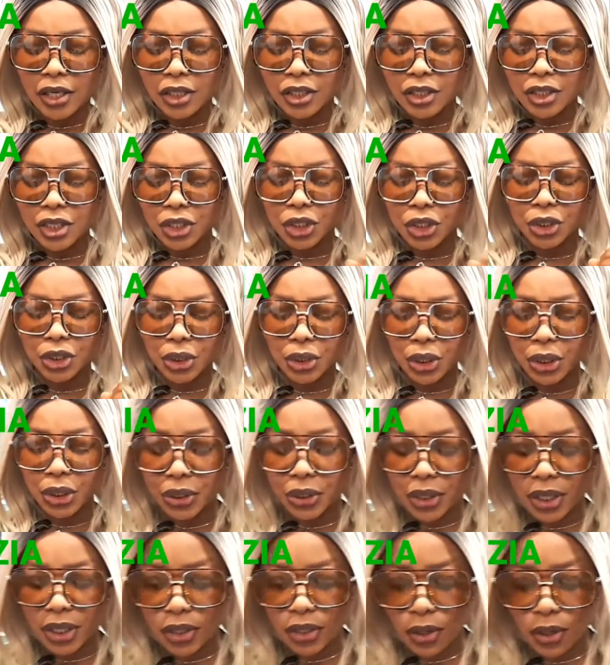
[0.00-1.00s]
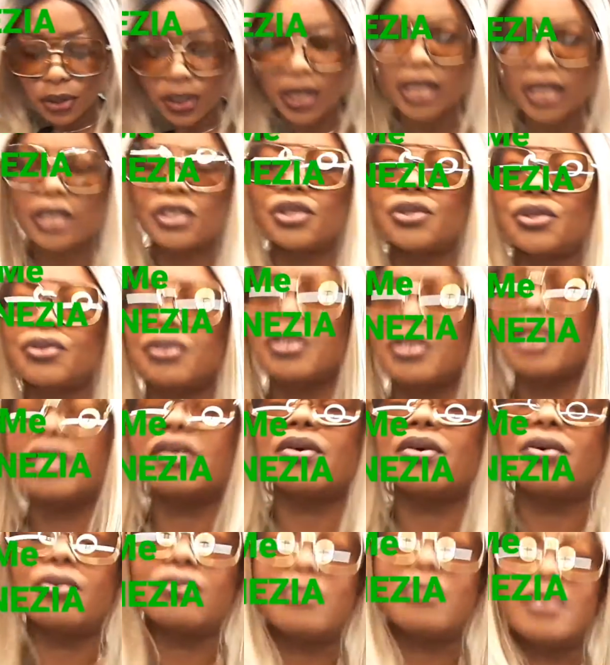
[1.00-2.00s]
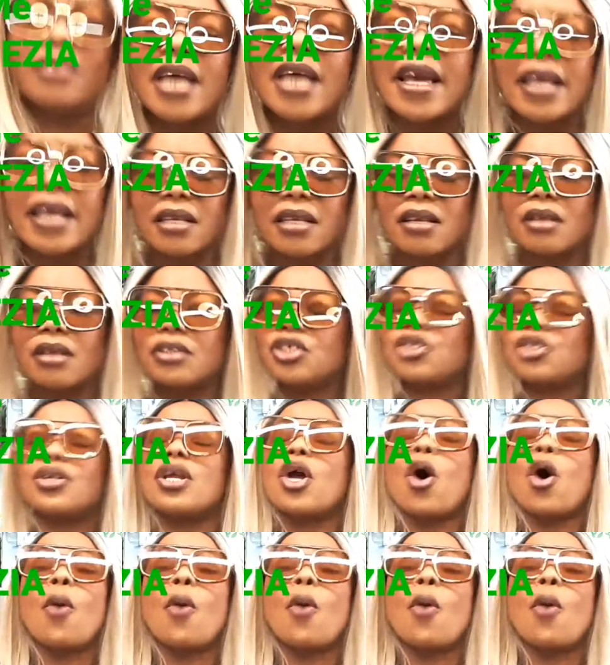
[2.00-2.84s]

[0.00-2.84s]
dissolute, they shouldn't